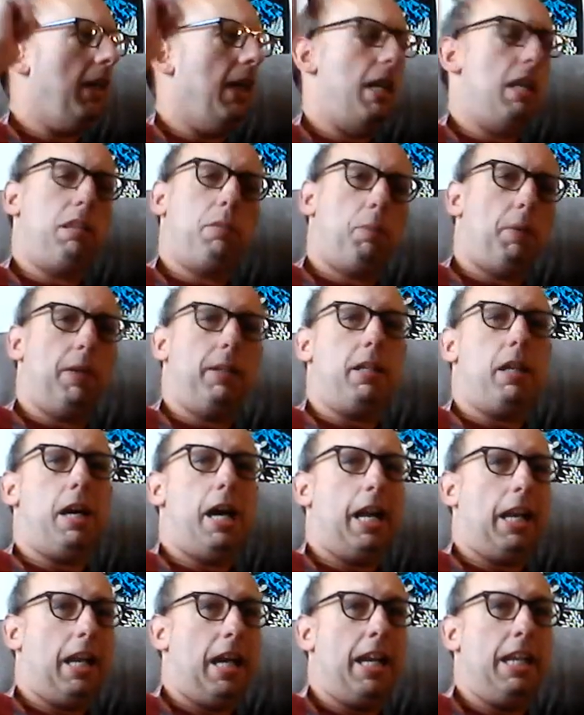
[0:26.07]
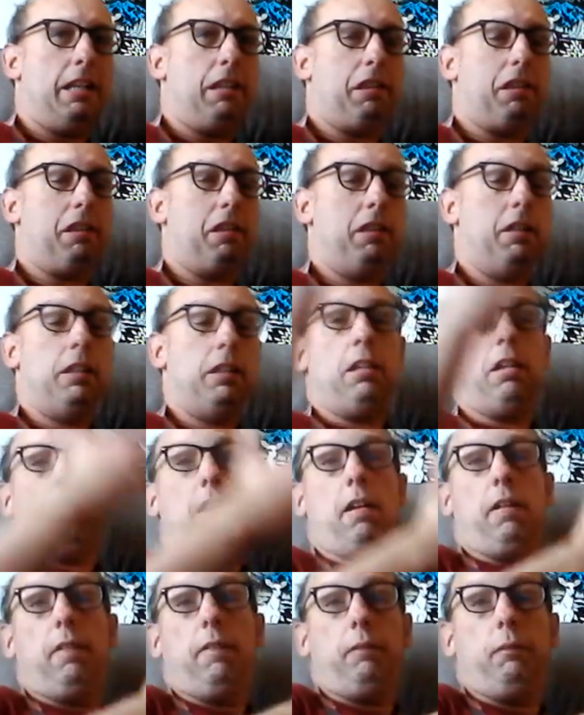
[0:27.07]
is one of the highlights,
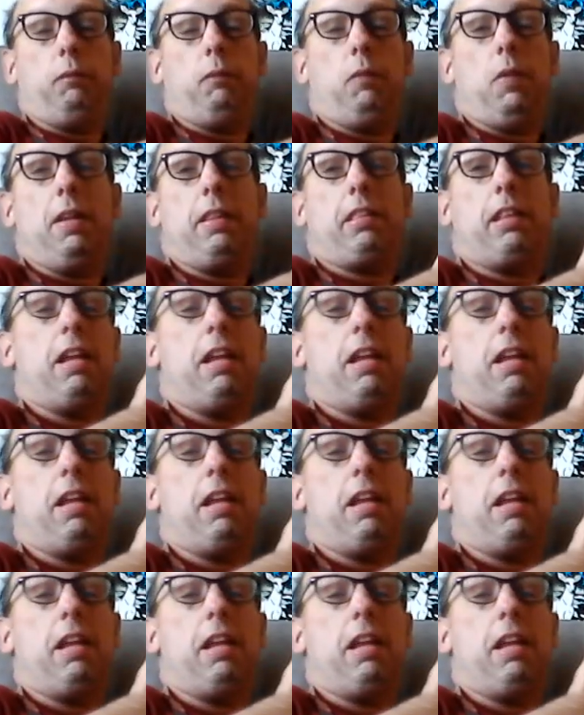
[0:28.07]
with